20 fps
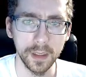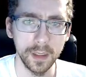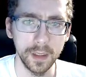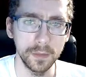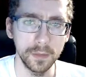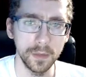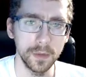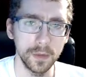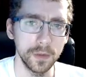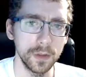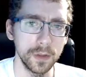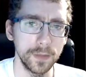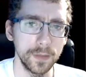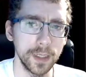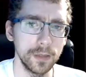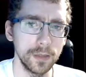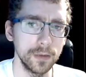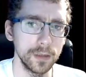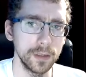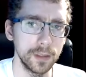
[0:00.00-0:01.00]
But one man
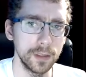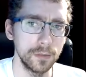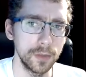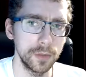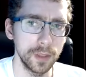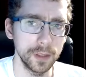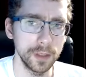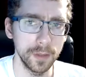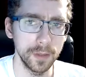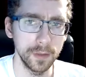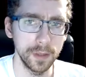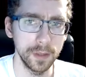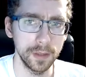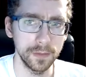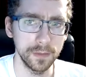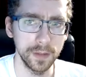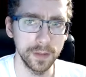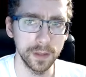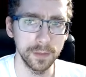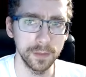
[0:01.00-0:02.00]
was unimpressed by being
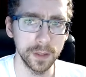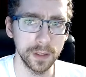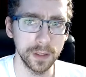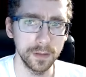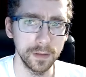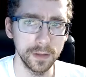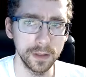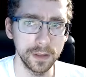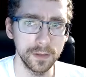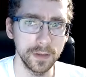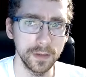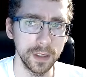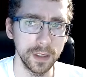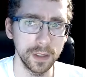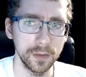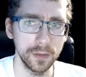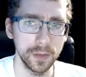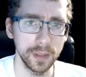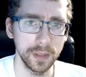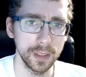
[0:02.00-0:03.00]
filmed and covered his face
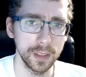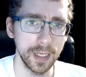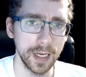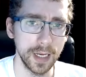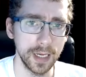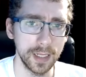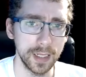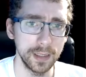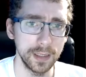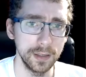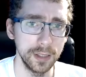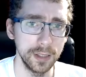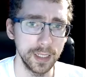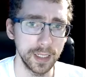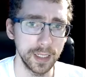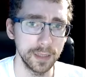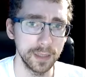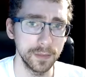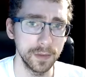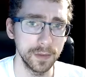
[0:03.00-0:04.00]
with his hat and
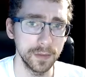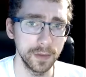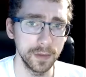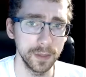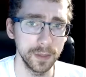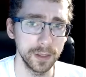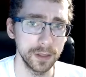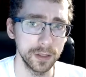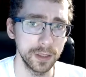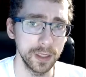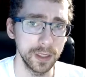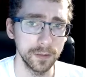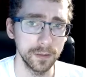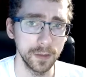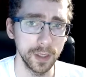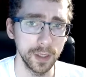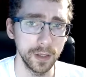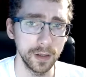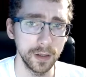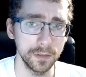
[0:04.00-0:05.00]
jacket before being stopped by
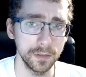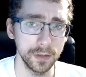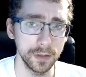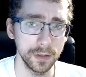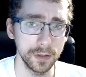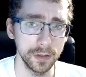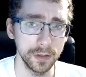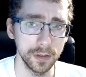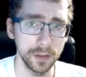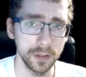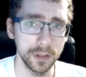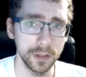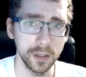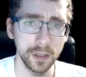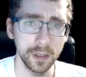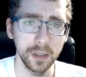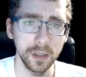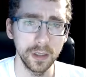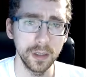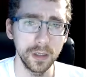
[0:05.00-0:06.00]
officers,
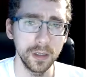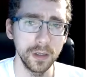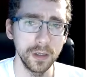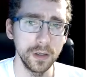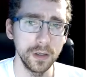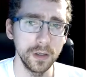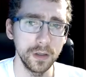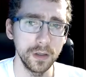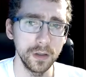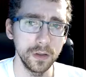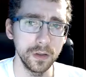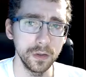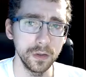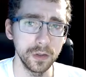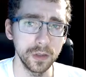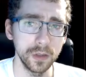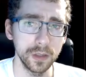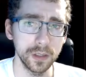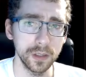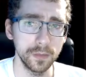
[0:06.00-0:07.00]
who
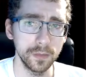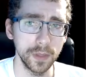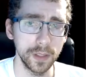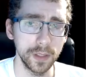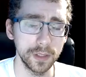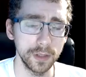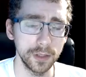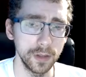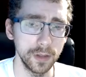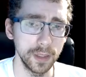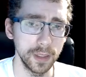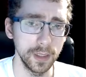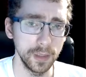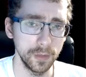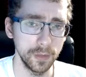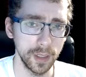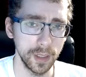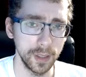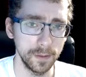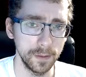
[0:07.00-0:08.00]
took his picture
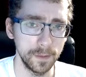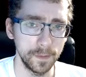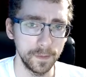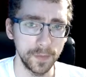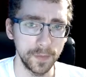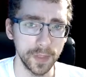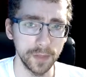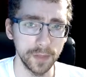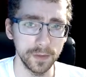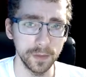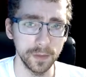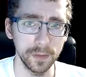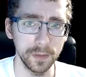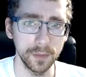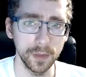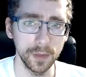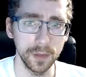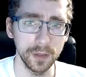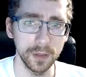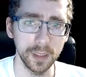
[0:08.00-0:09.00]
anyway. After being
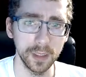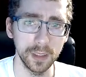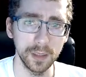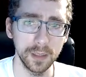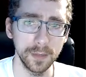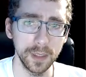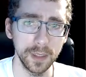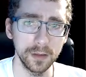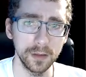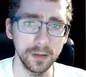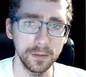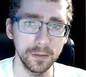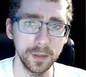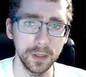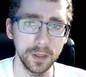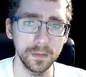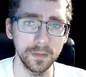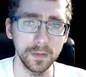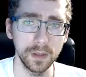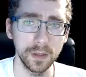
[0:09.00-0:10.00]
pulled aside, the man told
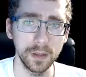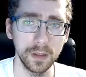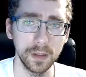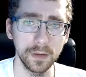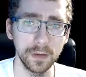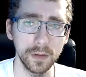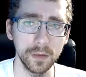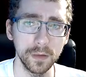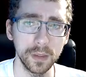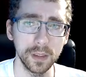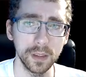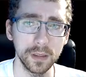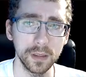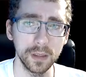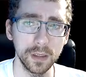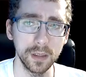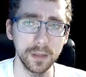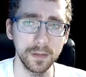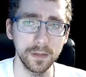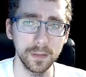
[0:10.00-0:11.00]
police, "If I want to
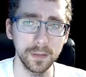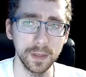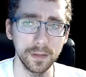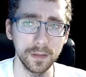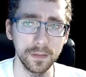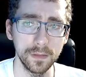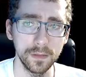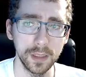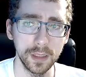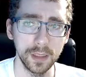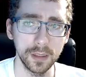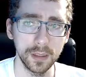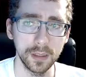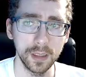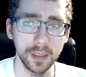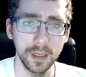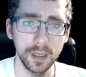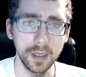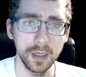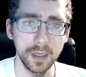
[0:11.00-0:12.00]
cover my face,
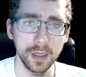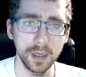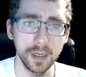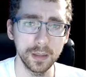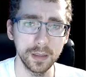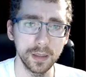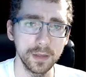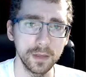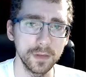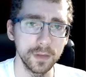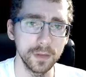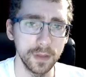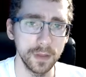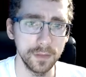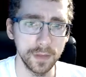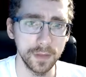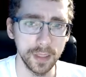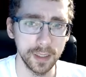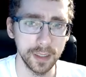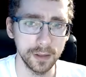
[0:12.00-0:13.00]
I'll cover me face.